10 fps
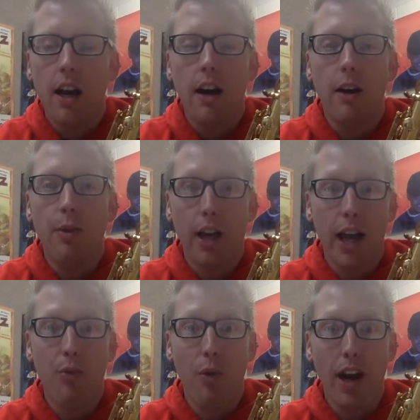
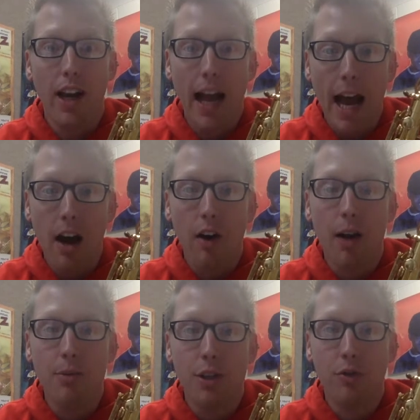Again, right now,
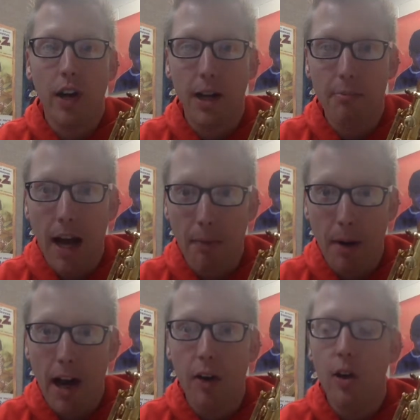I'm just trying to map
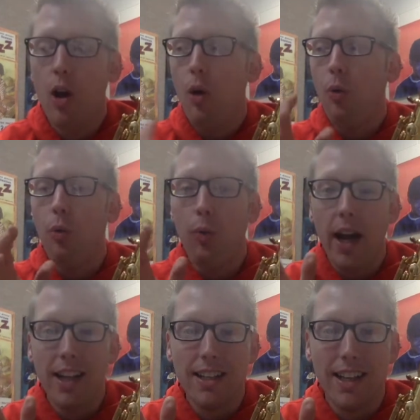out
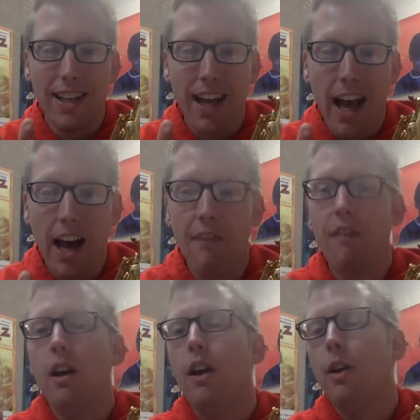when is it in F